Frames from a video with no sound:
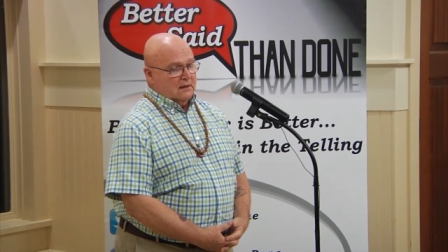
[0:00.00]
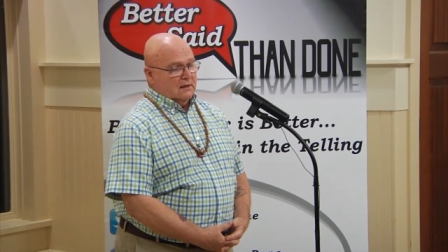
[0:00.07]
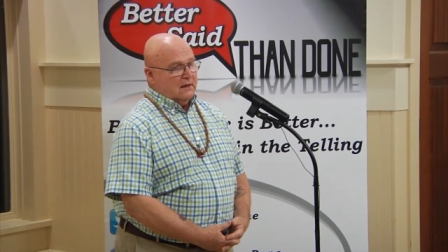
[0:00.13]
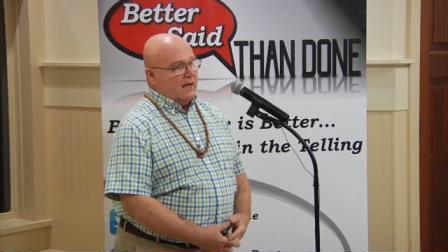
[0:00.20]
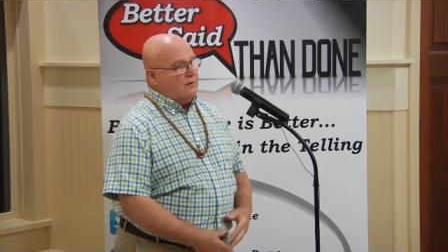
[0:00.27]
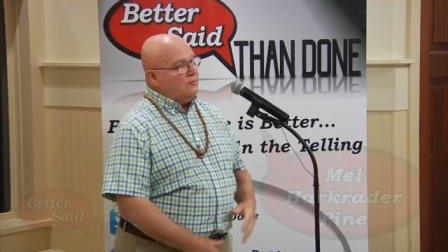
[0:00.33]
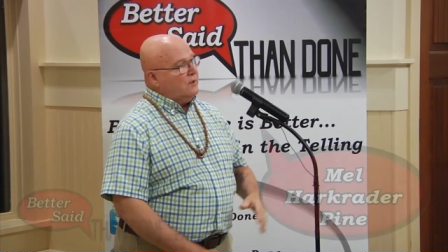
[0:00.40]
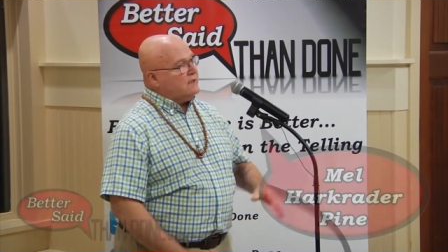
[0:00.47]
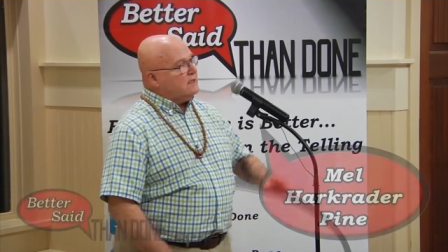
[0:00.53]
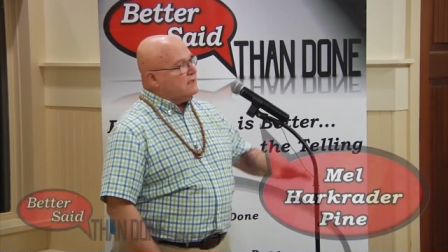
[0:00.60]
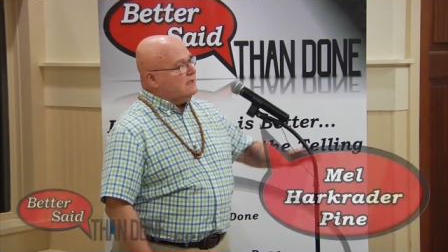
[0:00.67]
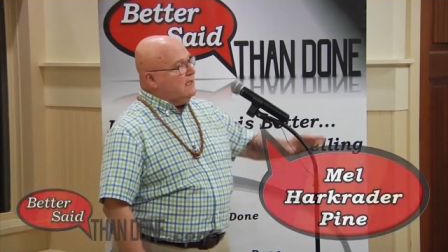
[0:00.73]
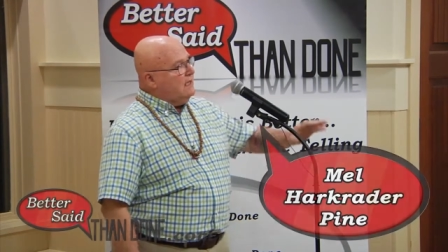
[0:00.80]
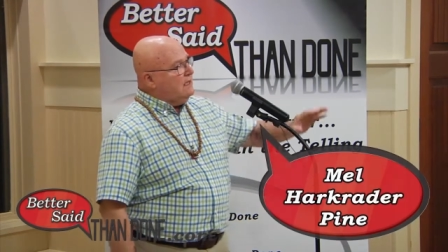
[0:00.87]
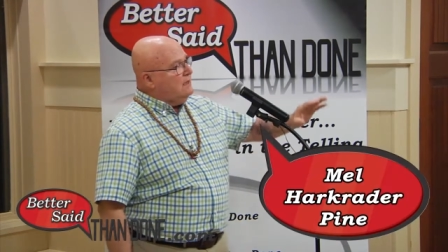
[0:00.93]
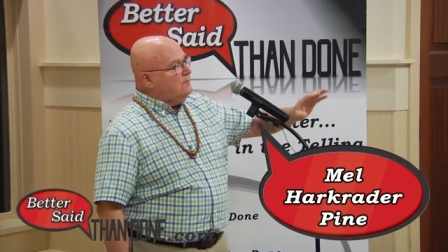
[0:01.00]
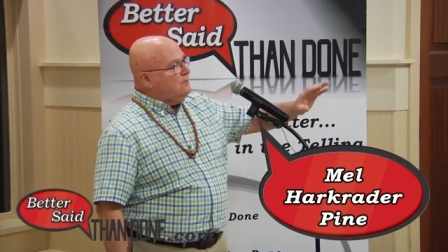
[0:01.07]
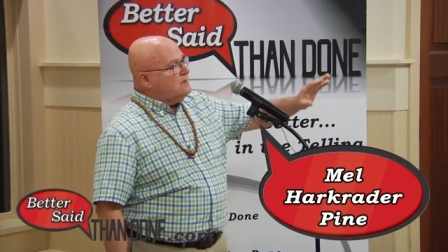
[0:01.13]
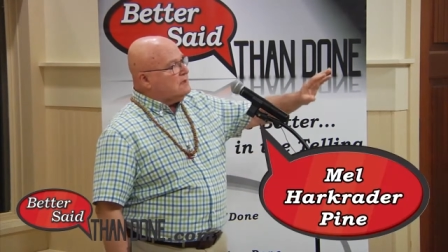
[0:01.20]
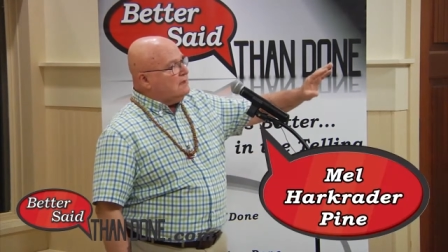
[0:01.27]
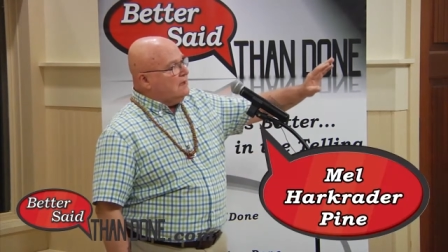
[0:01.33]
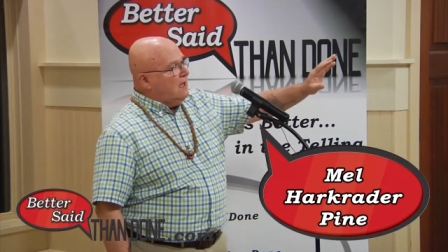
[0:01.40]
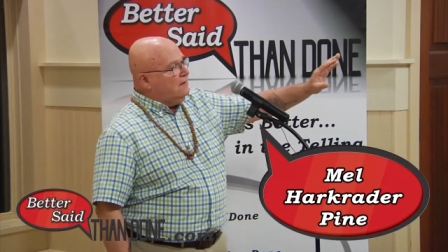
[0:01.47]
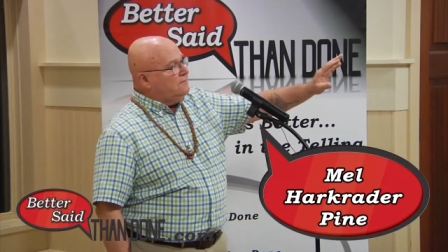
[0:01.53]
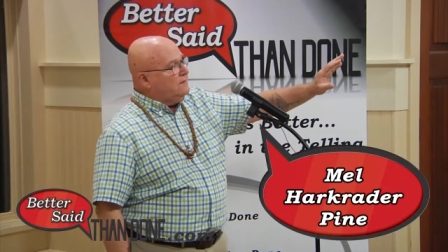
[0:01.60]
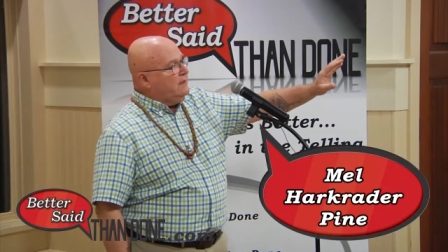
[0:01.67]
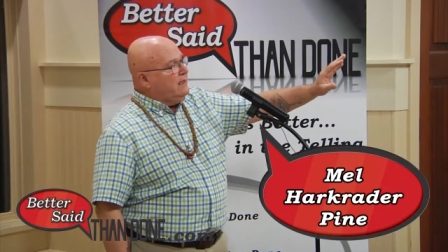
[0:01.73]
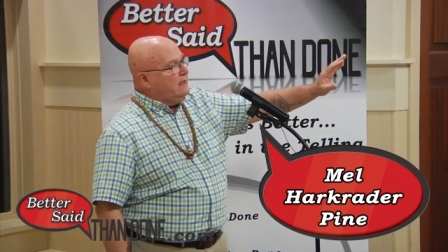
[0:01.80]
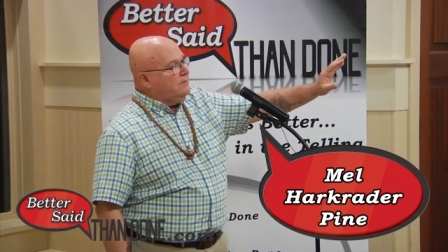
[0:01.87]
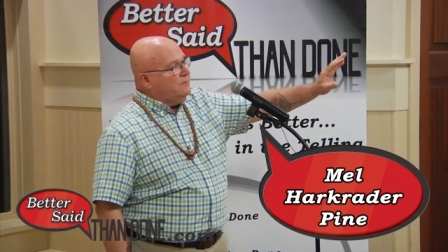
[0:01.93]
that what seems
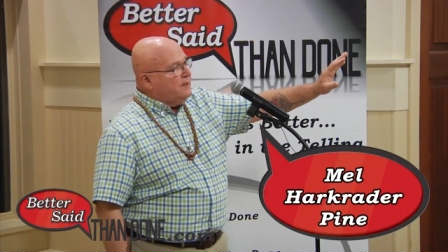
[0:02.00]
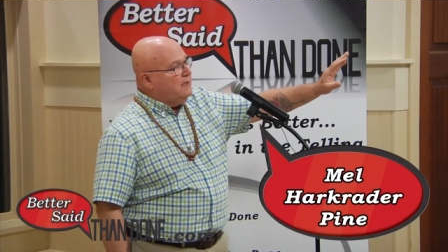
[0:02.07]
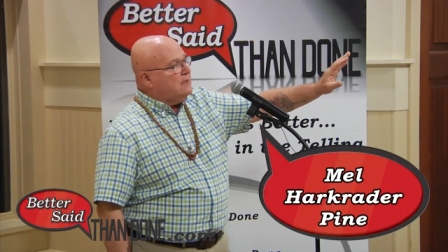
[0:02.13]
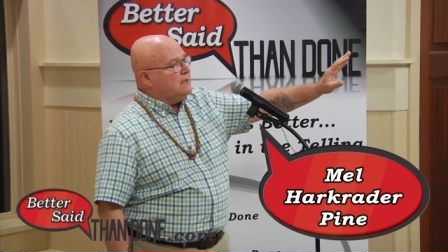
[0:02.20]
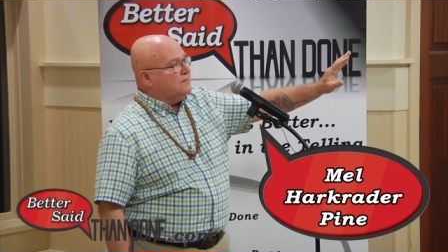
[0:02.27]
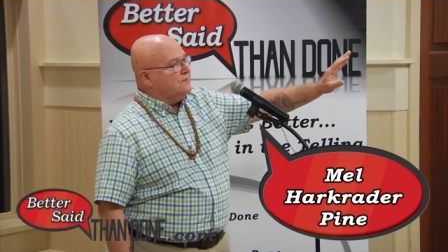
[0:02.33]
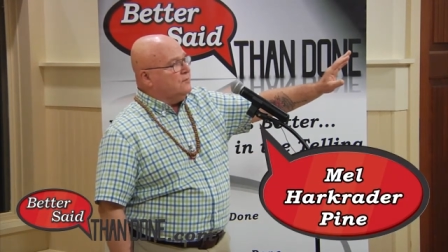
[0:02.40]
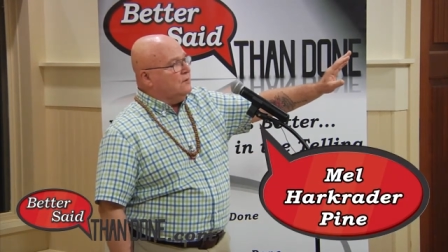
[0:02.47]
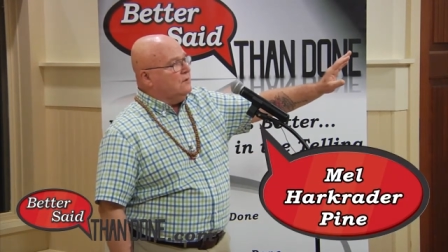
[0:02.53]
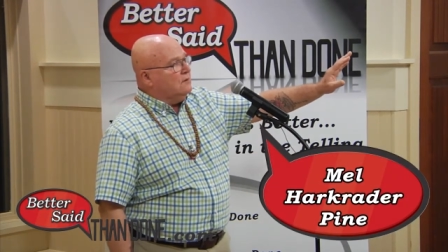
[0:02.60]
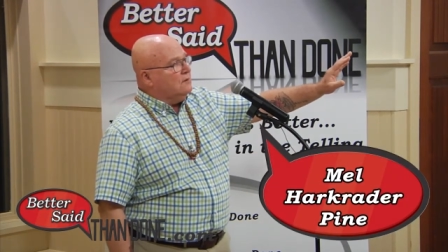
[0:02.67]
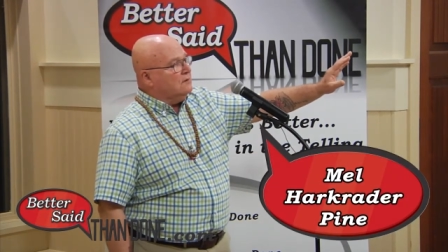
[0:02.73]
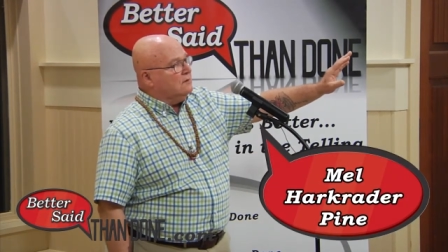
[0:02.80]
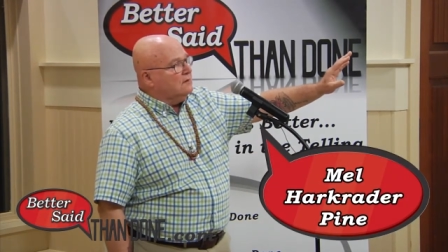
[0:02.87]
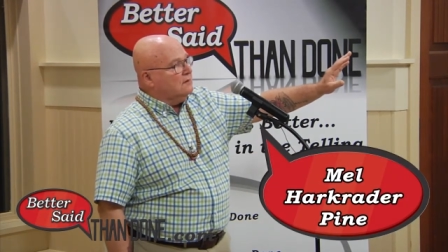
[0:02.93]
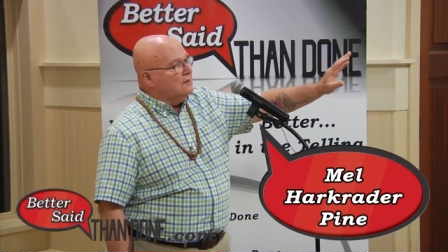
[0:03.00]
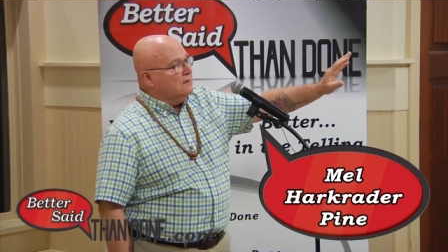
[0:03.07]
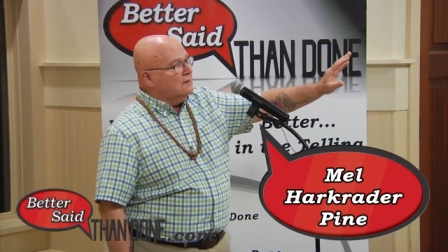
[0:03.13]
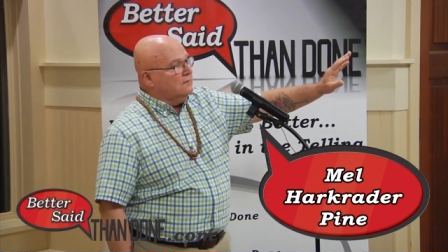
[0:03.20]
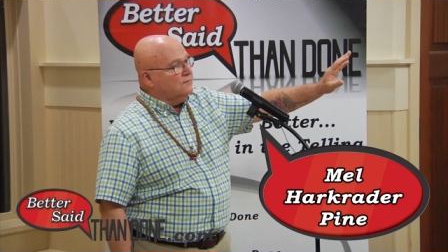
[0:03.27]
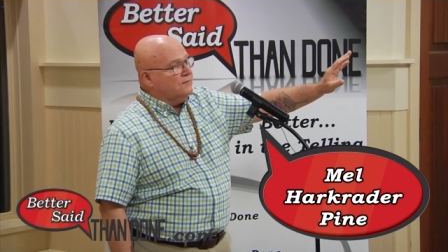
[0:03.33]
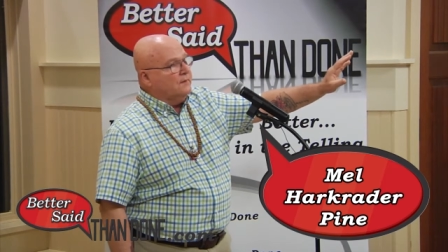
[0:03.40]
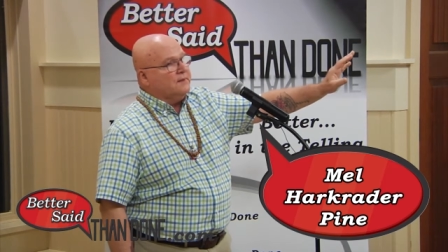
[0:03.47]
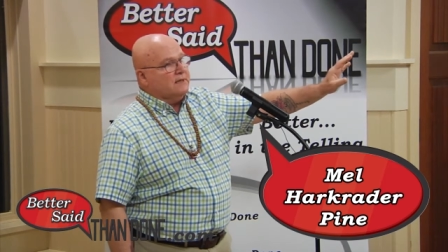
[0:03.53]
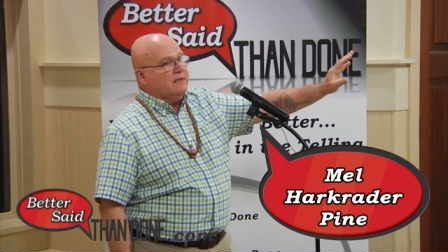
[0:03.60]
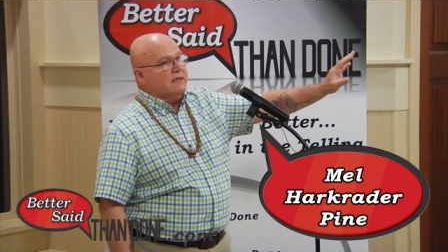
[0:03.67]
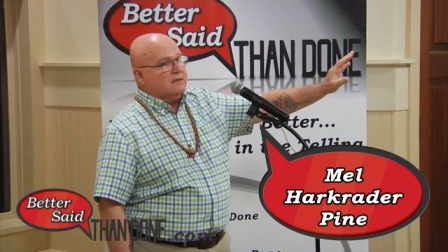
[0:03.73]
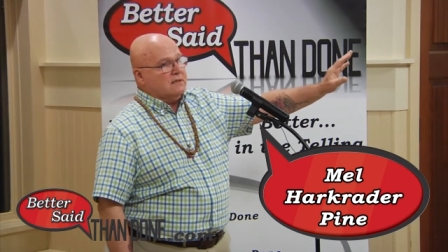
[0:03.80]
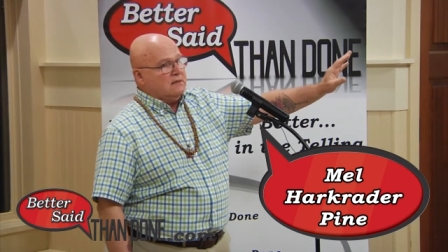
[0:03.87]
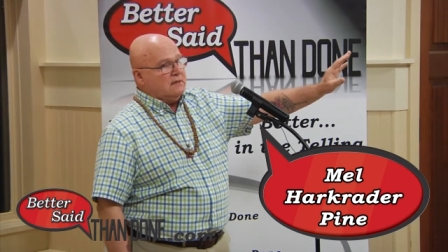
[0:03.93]
lovely and peaceful from a
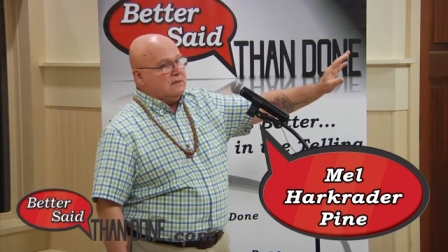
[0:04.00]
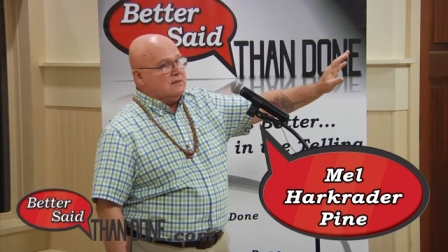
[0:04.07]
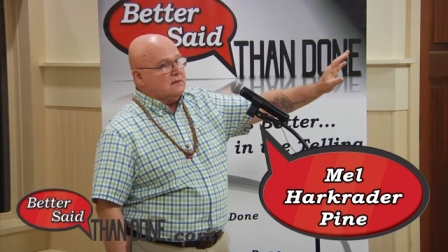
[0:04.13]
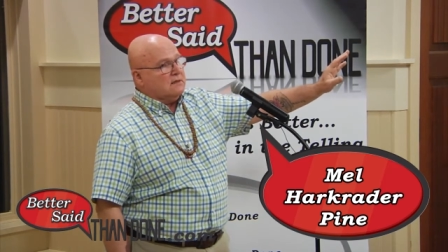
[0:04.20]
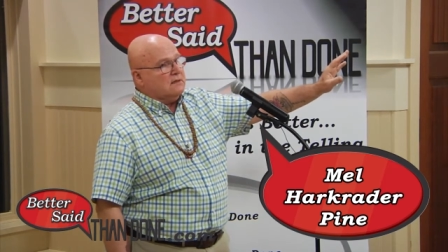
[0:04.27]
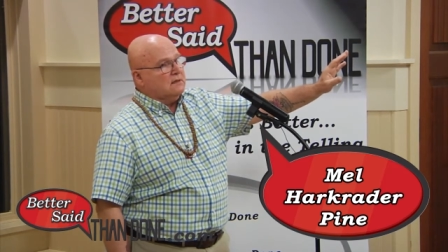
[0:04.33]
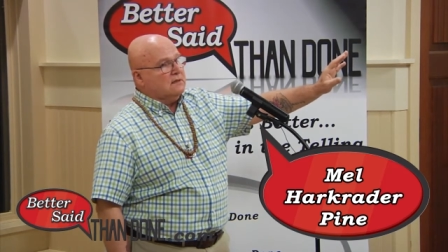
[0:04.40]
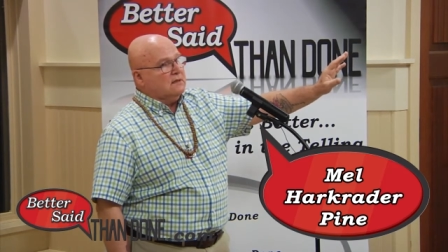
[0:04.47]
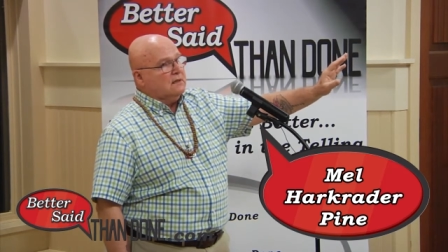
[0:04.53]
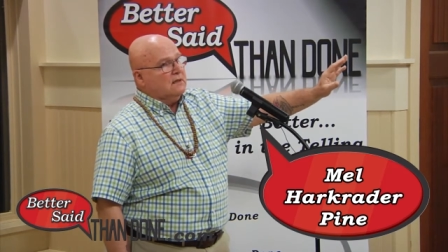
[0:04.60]
distance